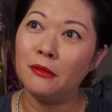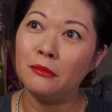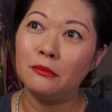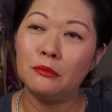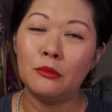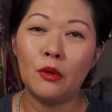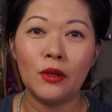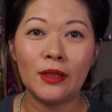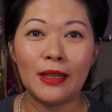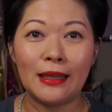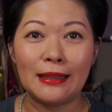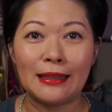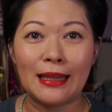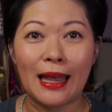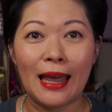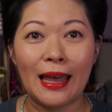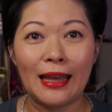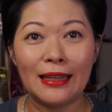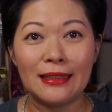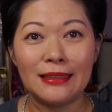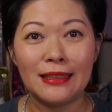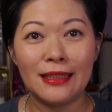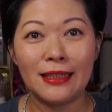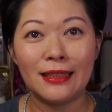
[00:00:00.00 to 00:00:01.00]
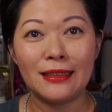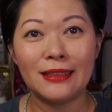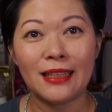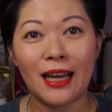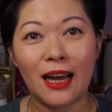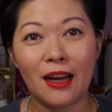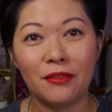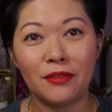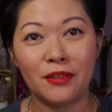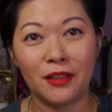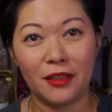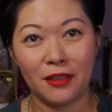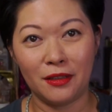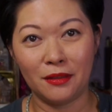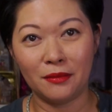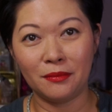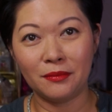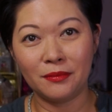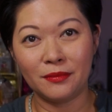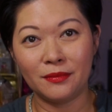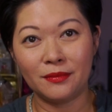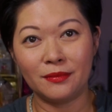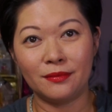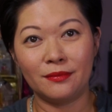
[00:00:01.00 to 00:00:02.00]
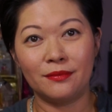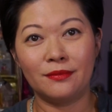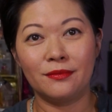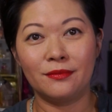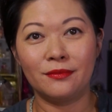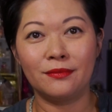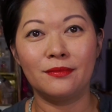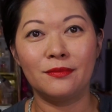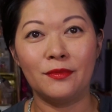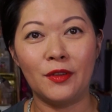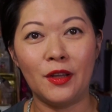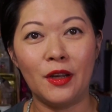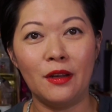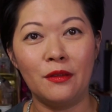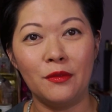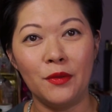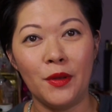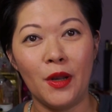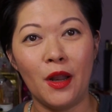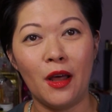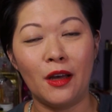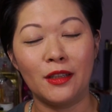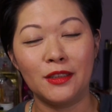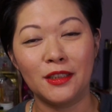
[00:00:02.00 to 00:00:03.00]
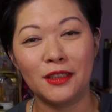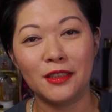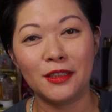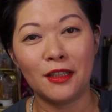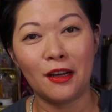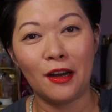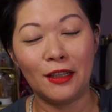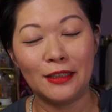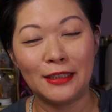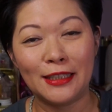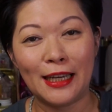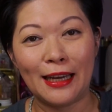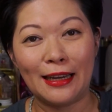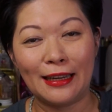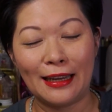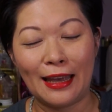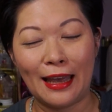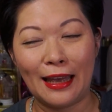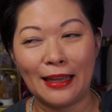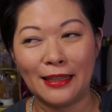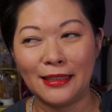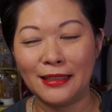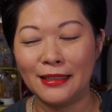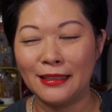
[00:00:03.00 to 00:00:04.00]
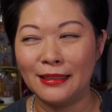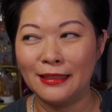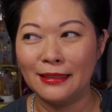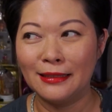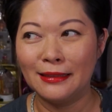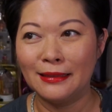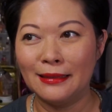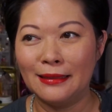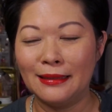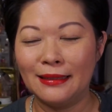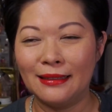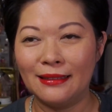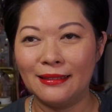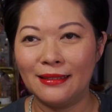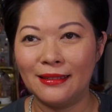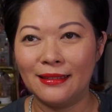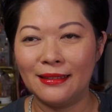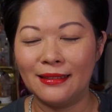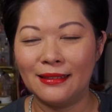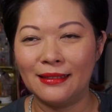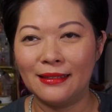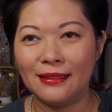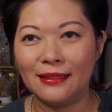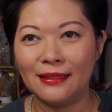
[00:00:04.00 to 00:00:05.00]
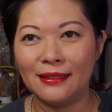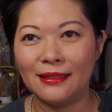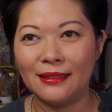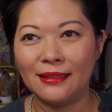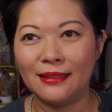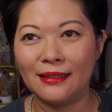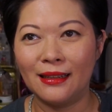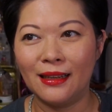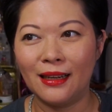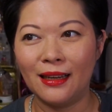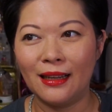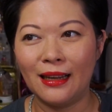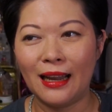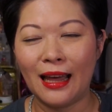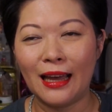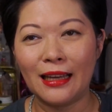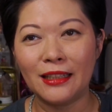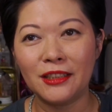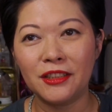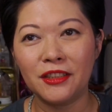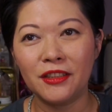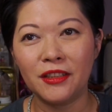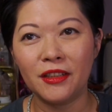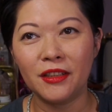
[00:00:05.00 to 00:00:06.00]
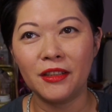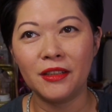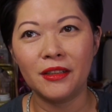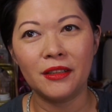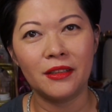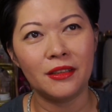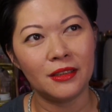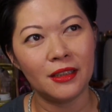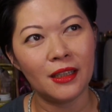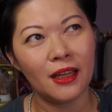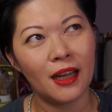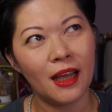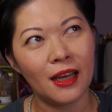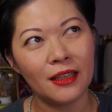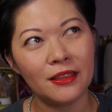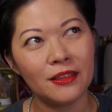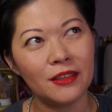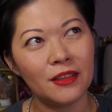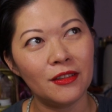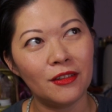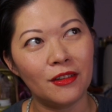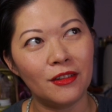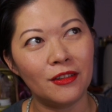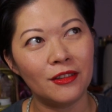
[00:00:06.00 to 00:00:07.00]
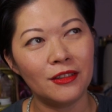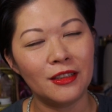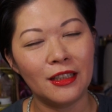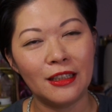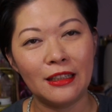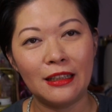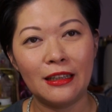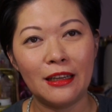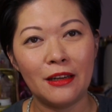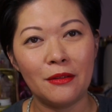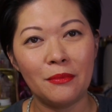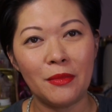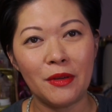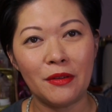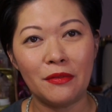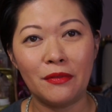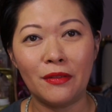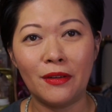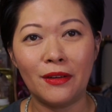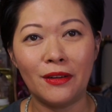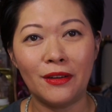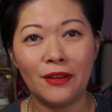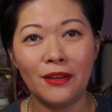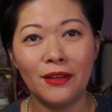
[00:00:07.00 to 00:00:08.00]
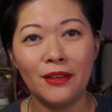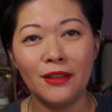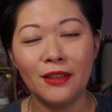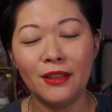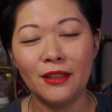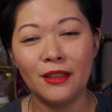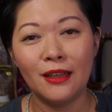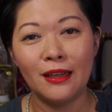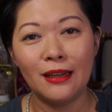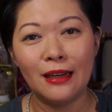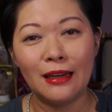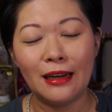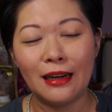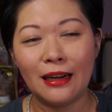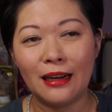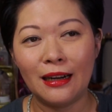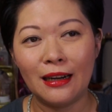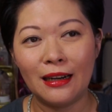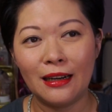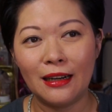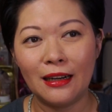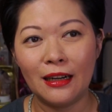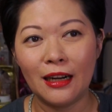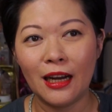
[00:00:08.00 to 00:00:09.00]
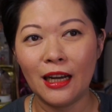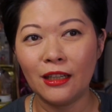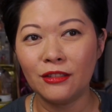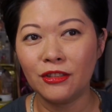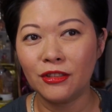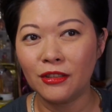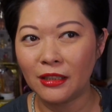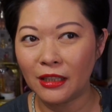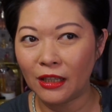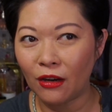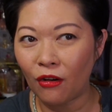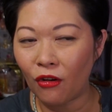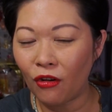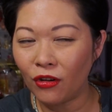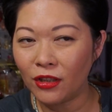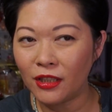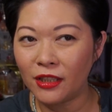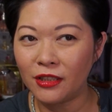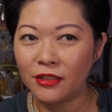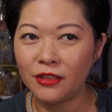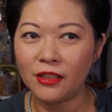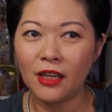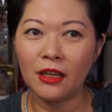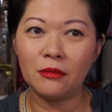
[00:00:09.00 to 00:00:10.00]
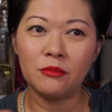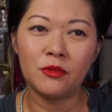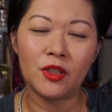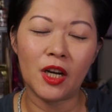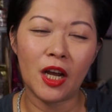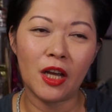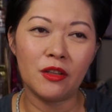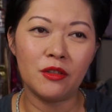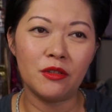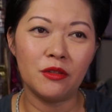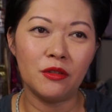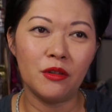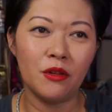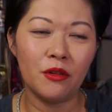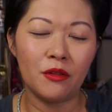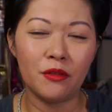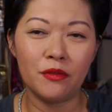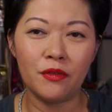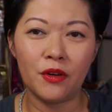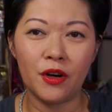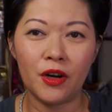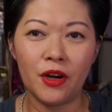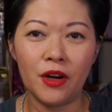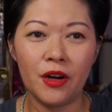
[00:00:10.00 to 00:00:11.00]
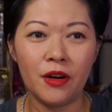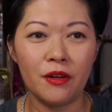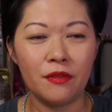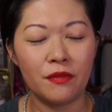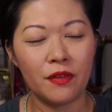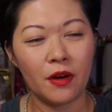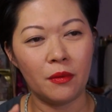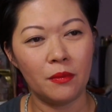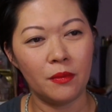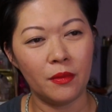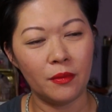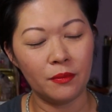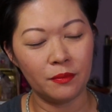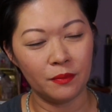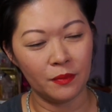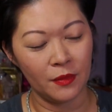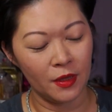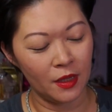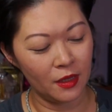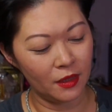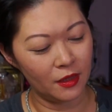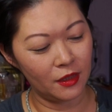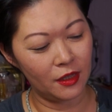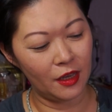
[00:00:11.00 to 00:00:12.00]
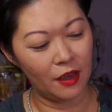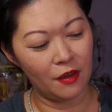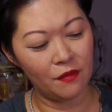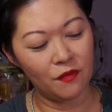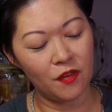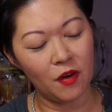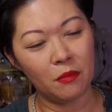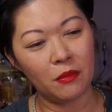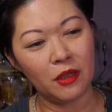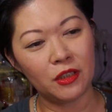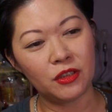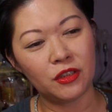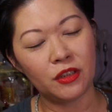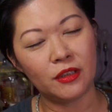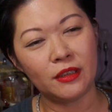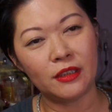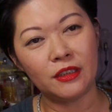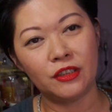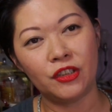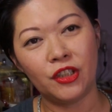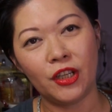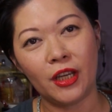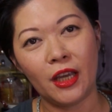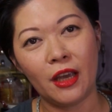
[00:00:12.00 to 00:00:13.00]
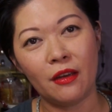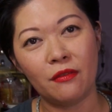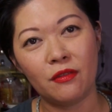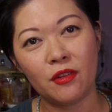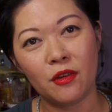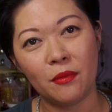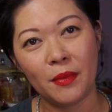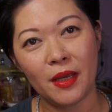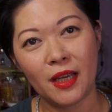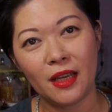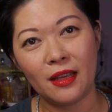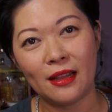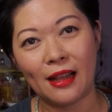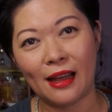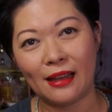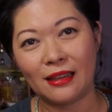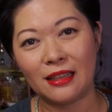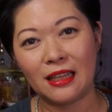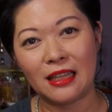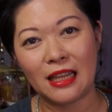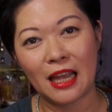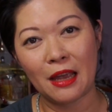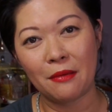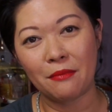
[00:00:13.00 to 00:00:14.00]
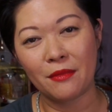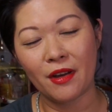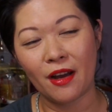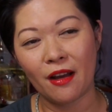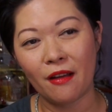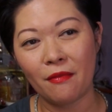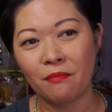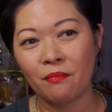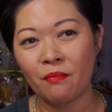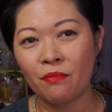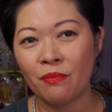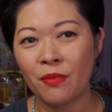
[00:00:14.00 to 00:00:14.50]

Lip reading: more than 10 years after we lost contact again. Last year, is it last year or the year before? Actually, all this year I'm trying to look for her from the information she gave to me, like the name card,